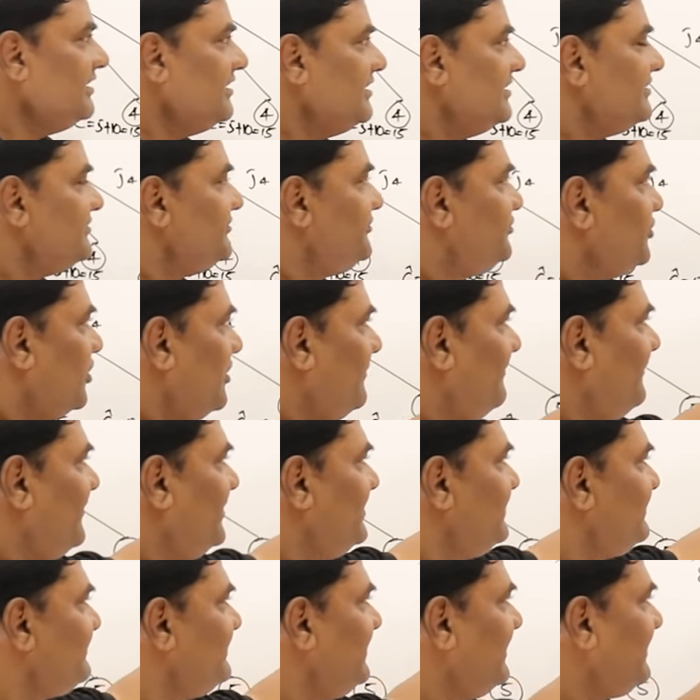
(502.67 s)
Job
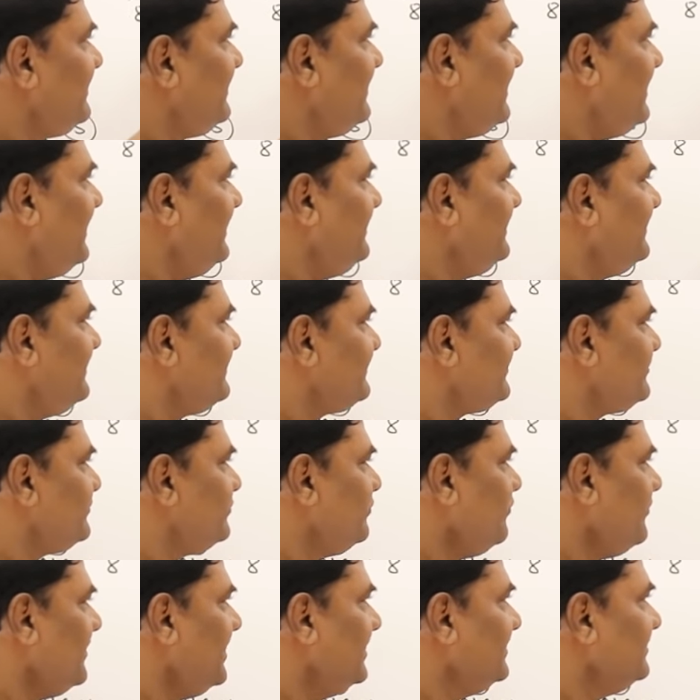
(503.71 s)
1's deadline is
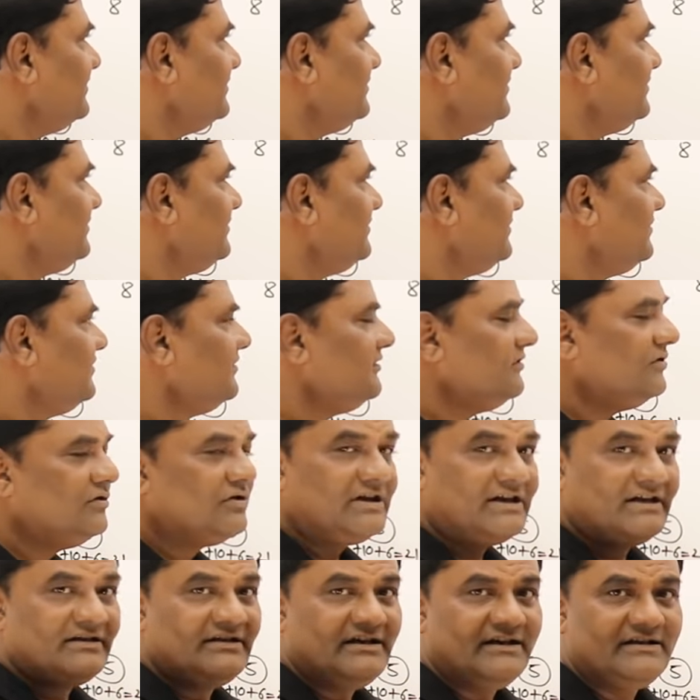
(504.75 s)
1, okay,
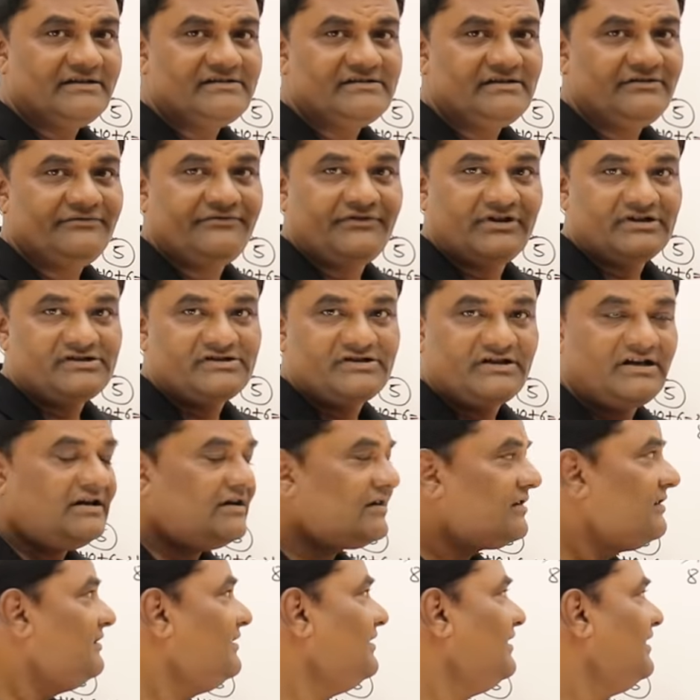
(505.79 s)
that is in first hour,
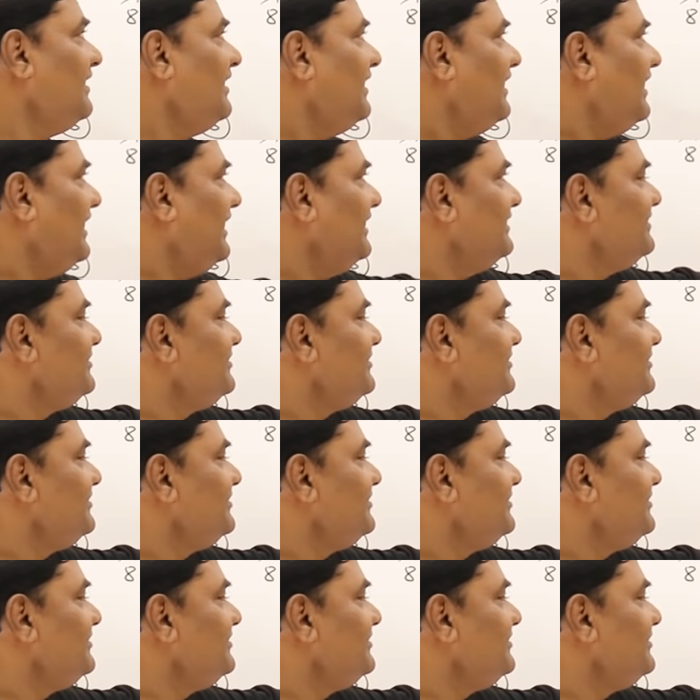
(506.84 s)
and